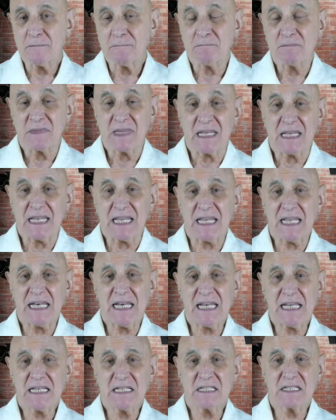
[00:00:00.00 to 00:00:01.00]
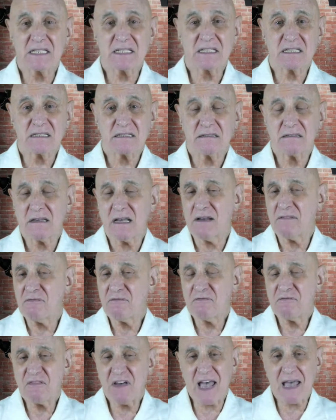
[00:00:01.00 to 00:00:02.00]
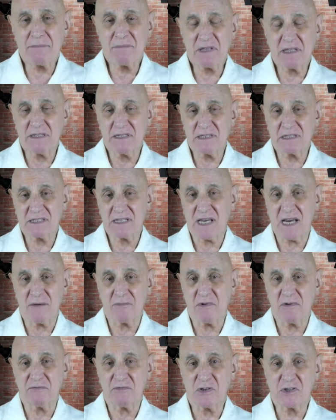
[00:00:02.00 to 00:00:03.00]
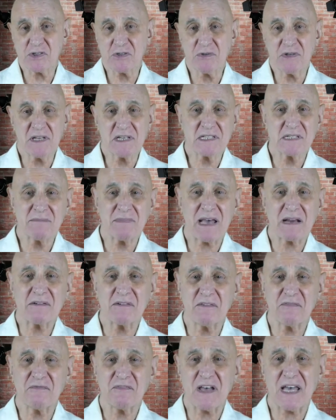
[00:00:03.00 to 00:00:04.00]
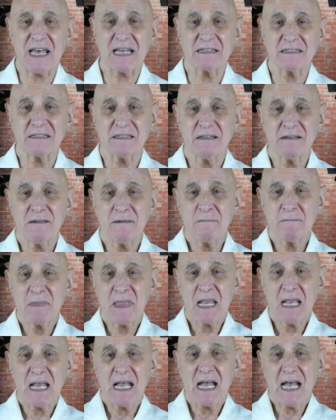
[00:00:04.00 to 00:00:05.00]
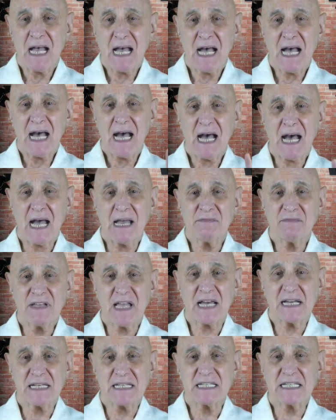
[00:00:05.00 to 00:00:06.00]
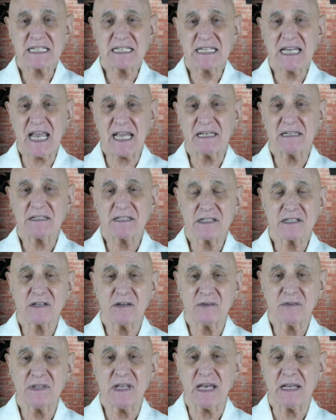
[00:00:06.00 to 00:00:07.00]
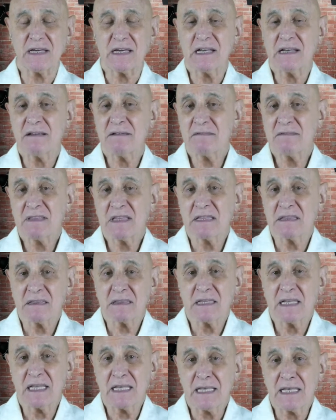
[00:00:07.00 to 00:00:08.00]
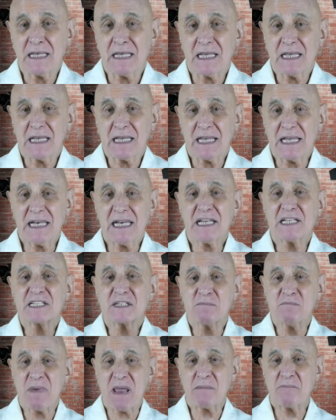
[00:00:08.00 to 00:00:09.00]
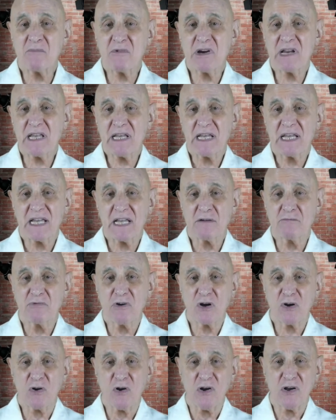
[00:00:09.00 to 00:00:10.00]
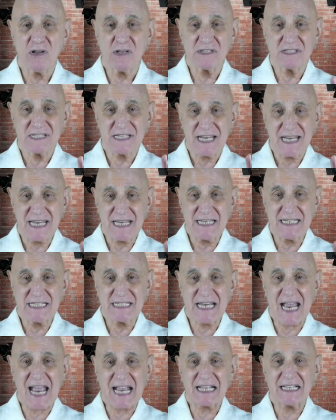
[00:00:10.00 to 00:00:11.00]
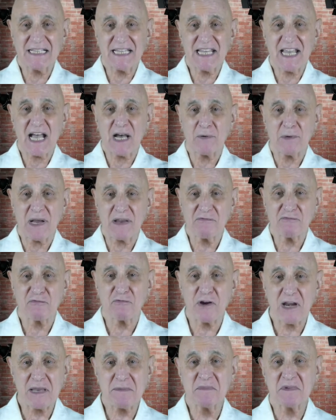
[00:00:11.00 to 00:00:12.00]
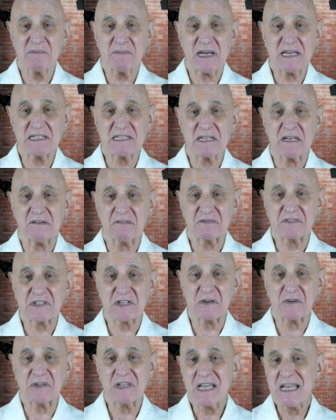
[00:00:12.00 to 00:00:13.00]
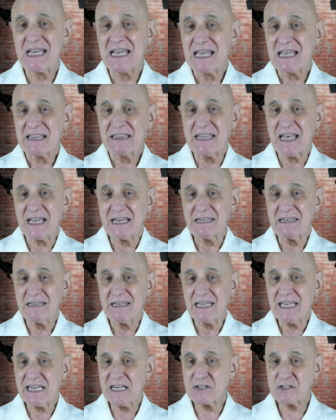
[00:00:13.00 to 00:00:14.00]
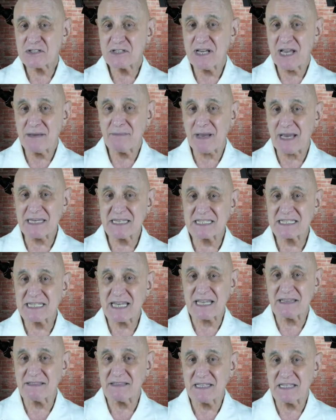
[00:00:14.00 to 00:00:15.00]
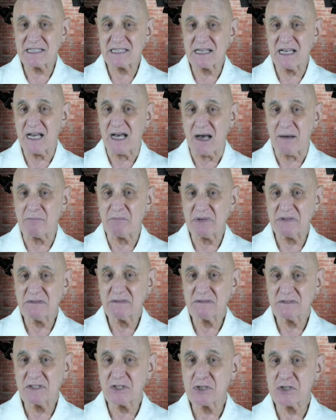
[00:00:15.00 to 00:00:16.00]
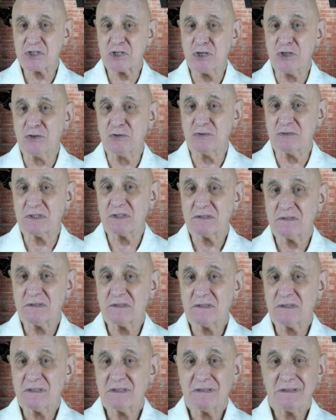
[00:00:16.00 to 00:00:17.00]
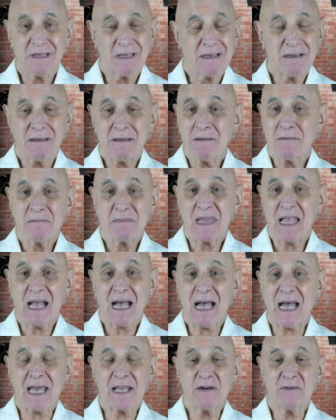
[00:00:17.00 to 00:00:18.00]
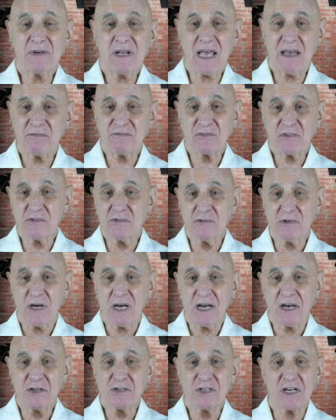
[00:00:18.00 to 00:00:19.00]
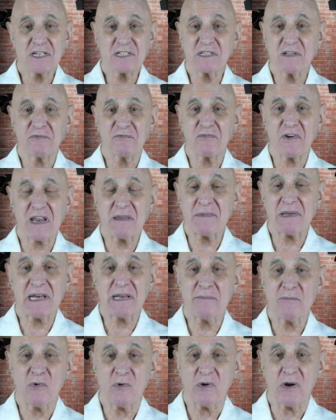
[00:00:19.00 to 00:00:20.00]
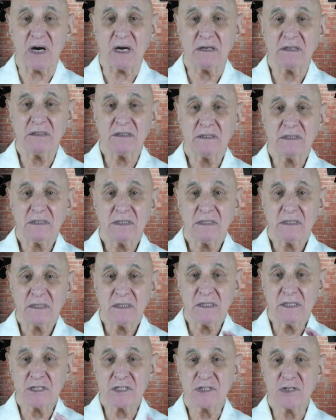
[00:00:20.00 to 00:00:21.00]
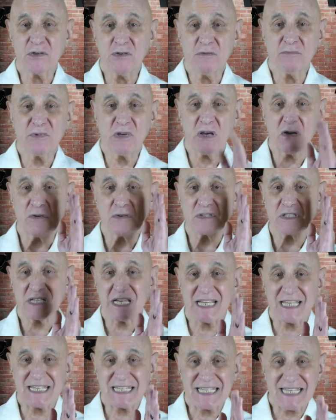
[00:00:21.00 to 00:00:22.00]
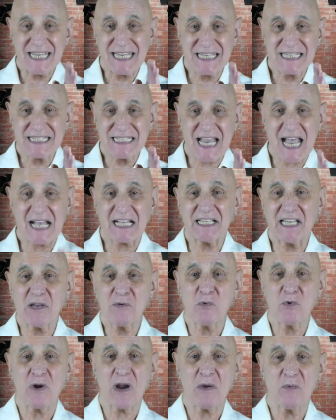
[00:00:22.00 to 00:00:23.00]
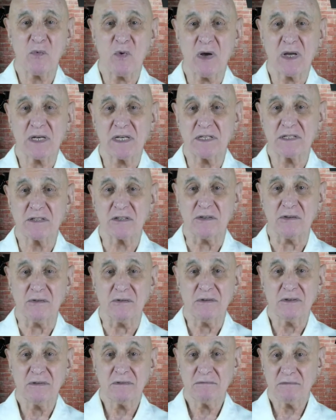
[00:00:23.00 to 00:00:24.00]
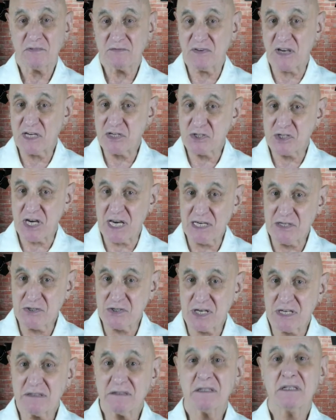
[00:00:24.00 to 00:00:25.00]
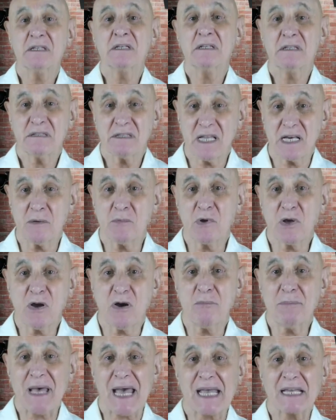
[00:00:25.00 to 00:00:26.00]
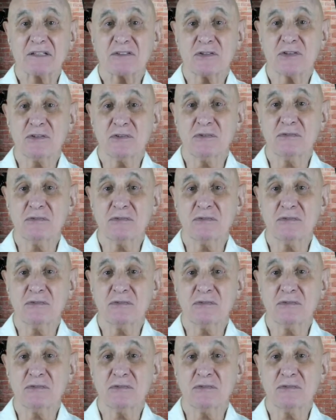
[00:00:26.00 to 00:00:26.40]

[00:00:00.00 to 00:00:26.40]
it is a fabulous camera for shooting. As a matter of fact, I've got it set so that in its memory, it recalls exactly how I framed myself, so that each time I set this up to shoot, I don't have to adjust the frame anymore. The zoom goes exactly where I want it to. If I change it, then it will go back to